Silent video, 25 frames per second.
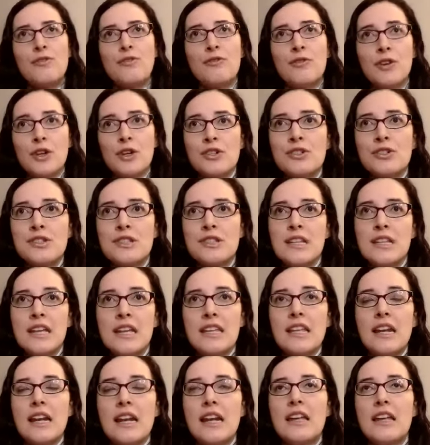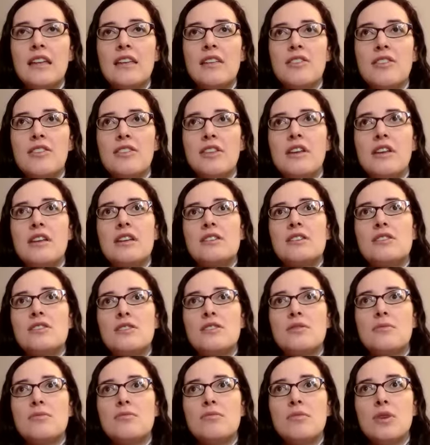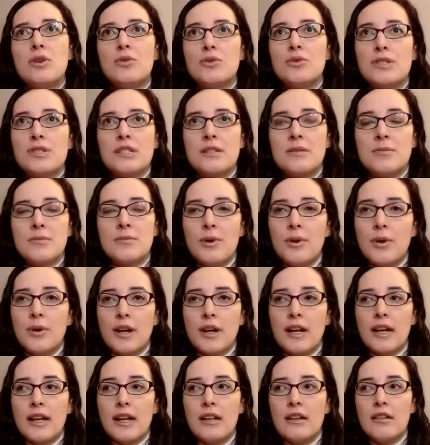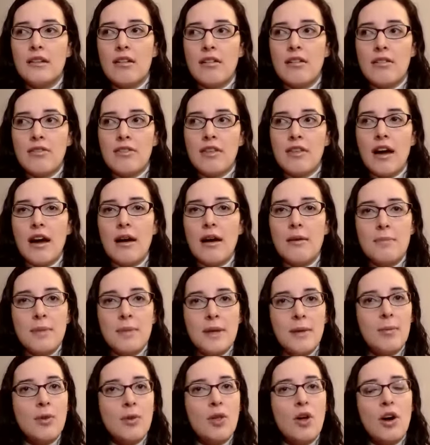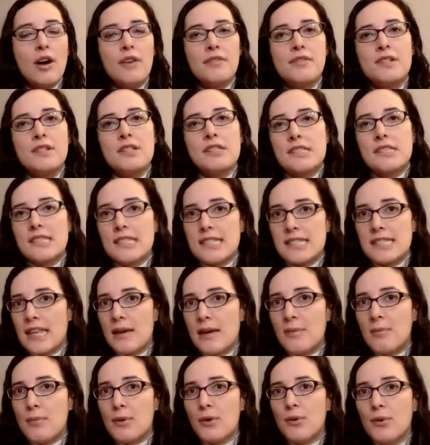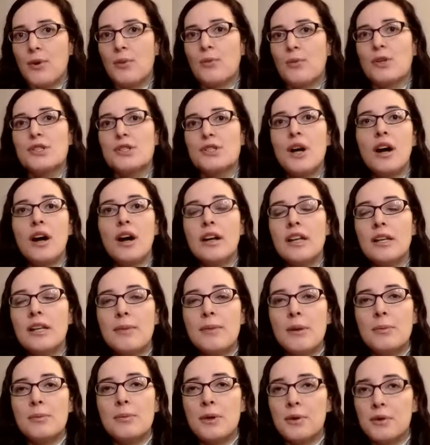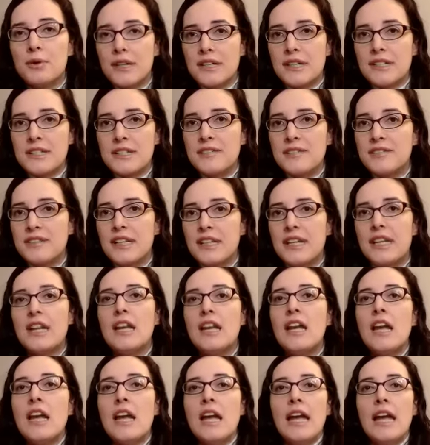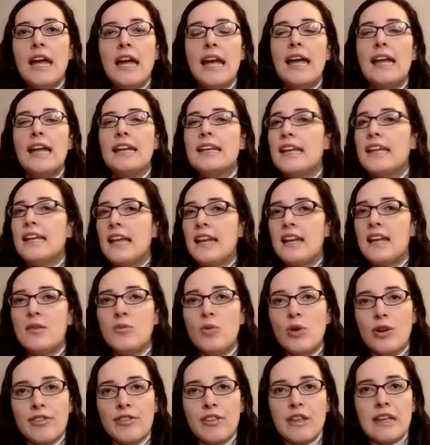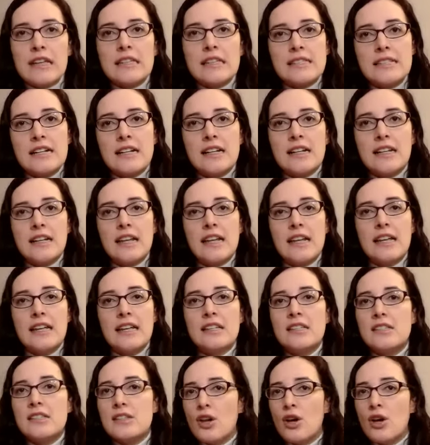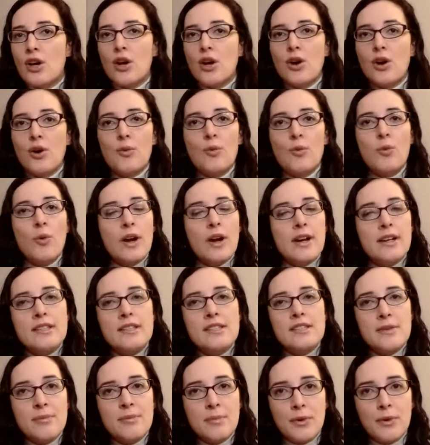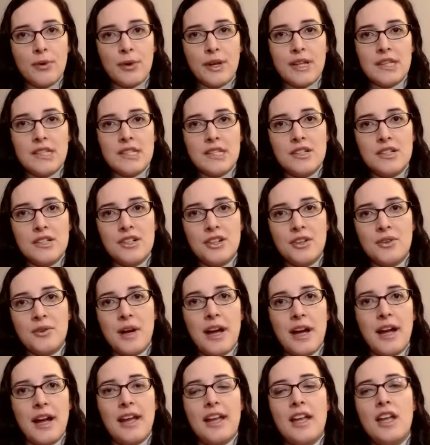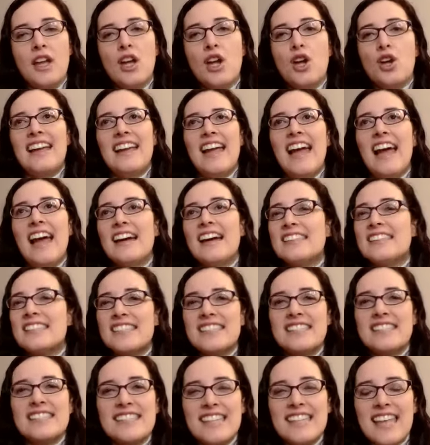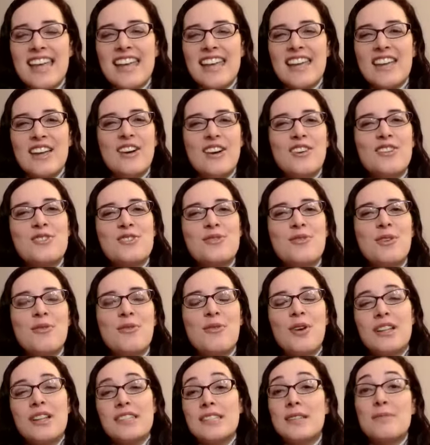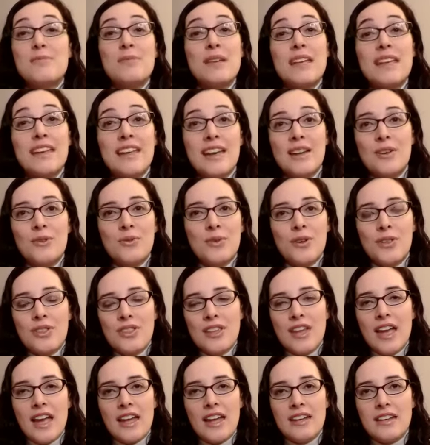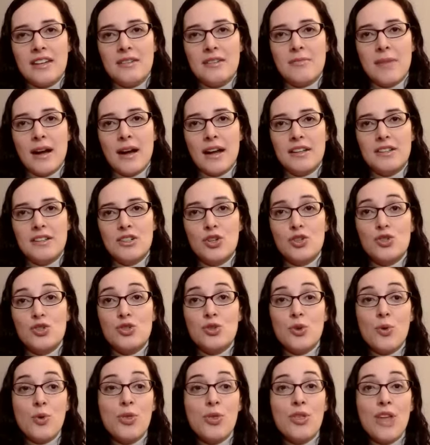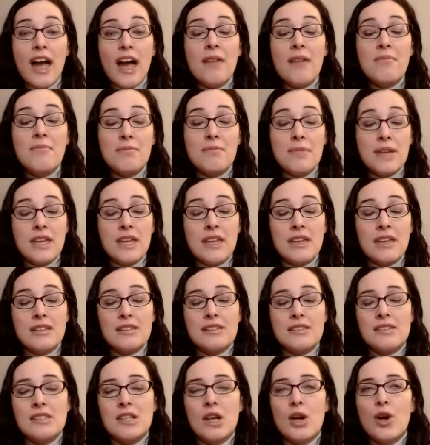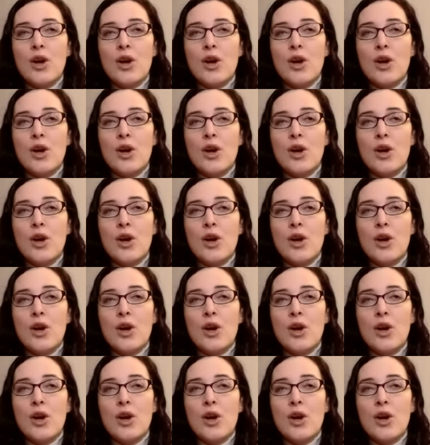first thing that I think is the most important that people often skip when we're talking about productivity and getting more things done is, what is the point? Okay. As the saying goes, we want to begin with the end in mind. So that means